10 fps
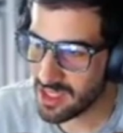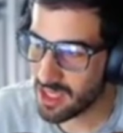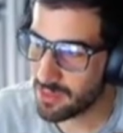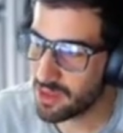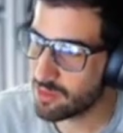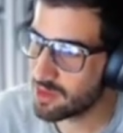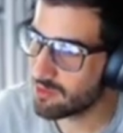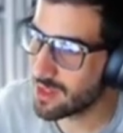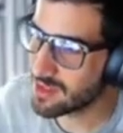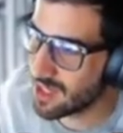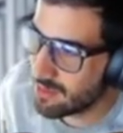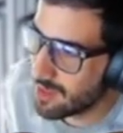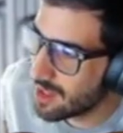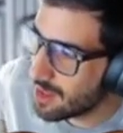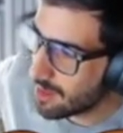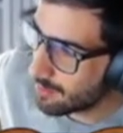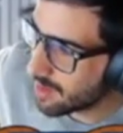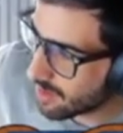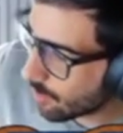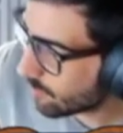a little bit of my time, but
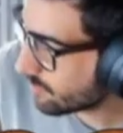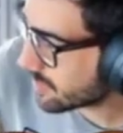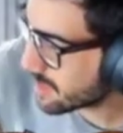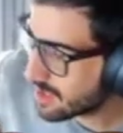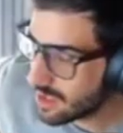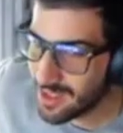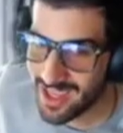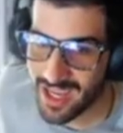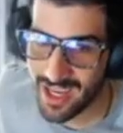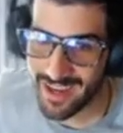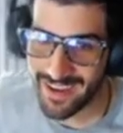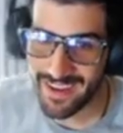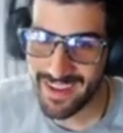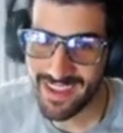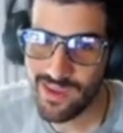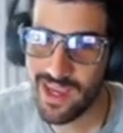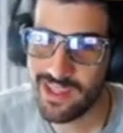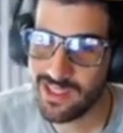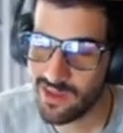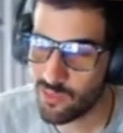hopefully you
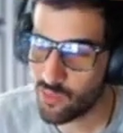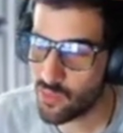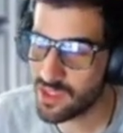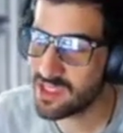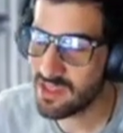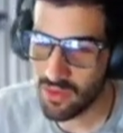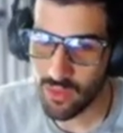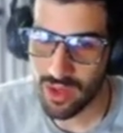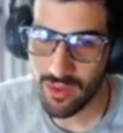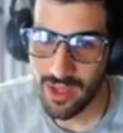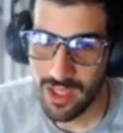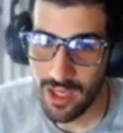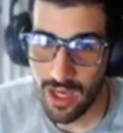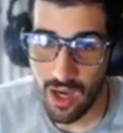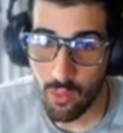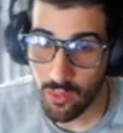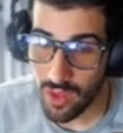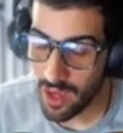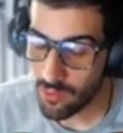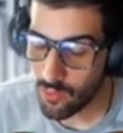guys receive it well.
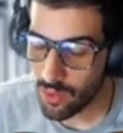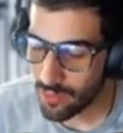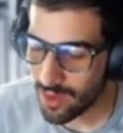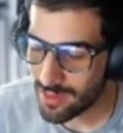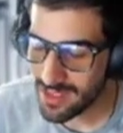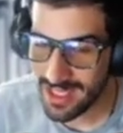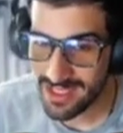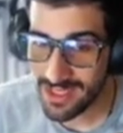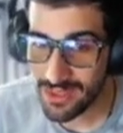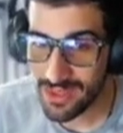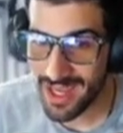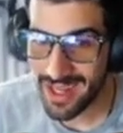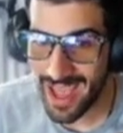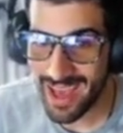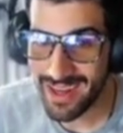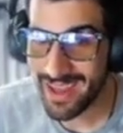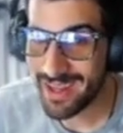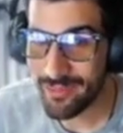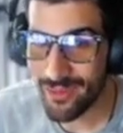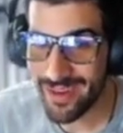I will promise not to do that ad
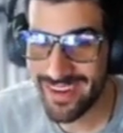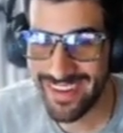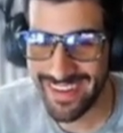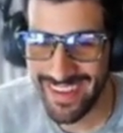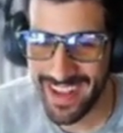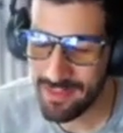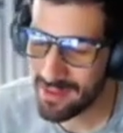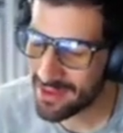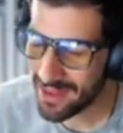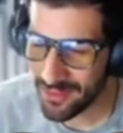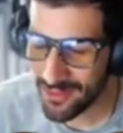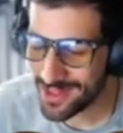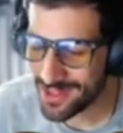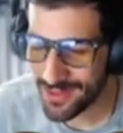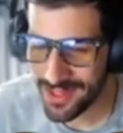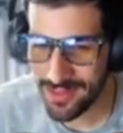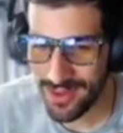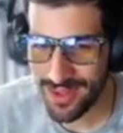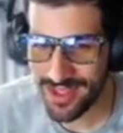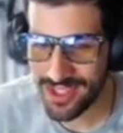anymore, maybe like once or twice more
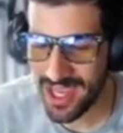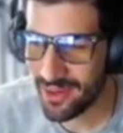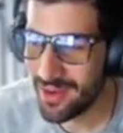on the channel,